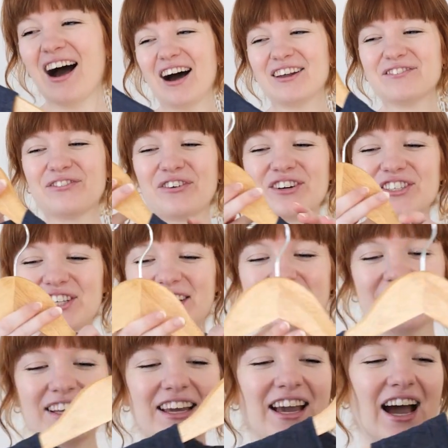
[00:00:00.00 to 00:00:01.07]

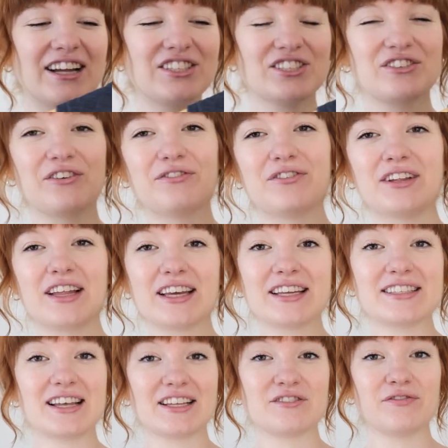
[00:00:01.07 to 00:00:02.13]
Unfortunately, I just don't feel like
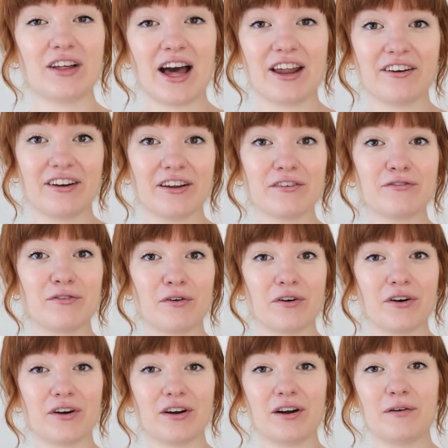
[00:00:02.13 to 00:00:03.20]
it's as flattering
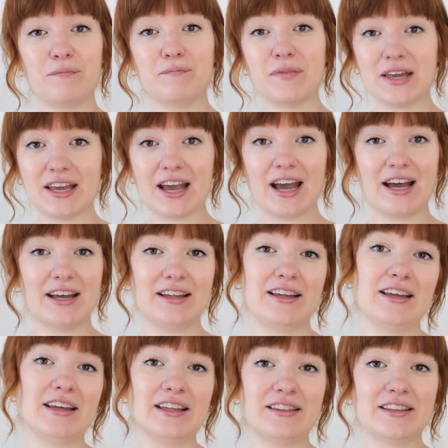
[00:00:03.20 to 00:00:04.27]
for me
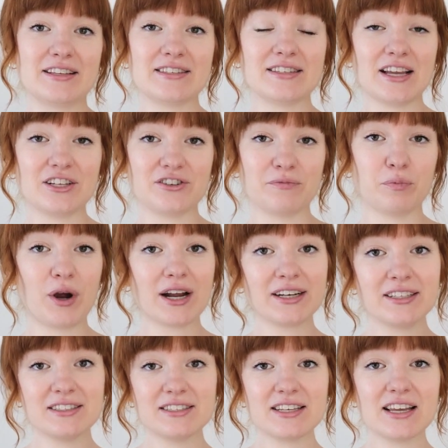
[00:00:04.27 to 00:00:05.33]
in this stage of
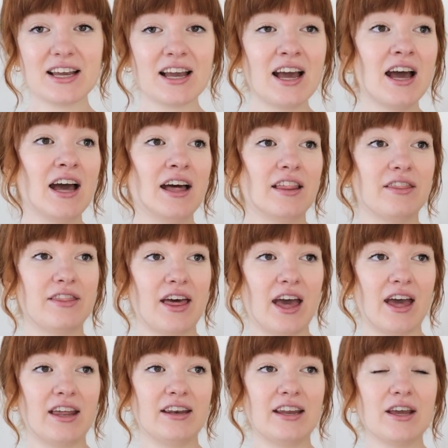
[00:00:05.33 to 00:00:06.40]
pregnancy
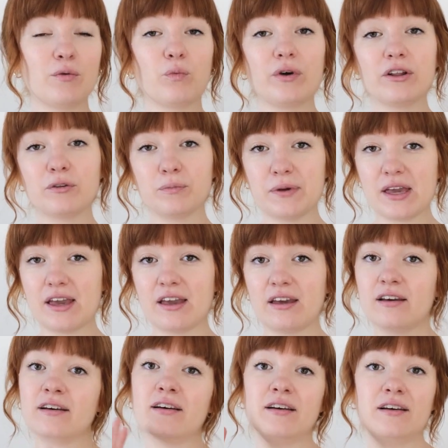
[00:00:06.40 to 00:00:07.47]
than it will
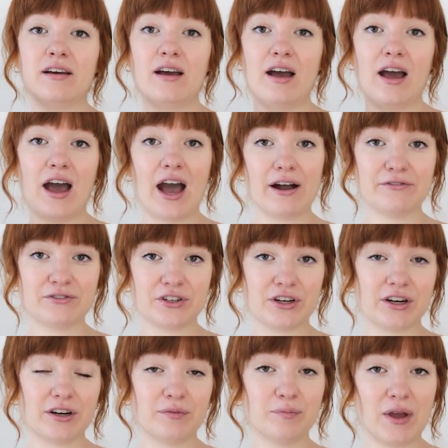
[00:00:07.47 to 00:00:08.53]
be
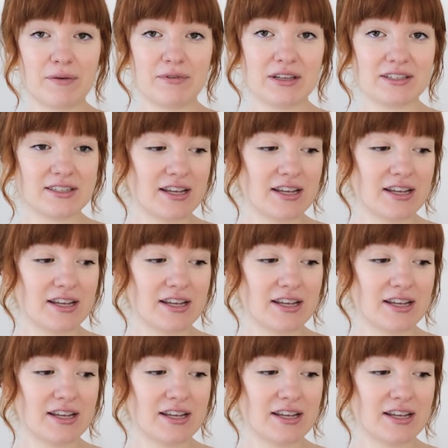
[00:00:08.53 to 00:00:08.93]
after baby is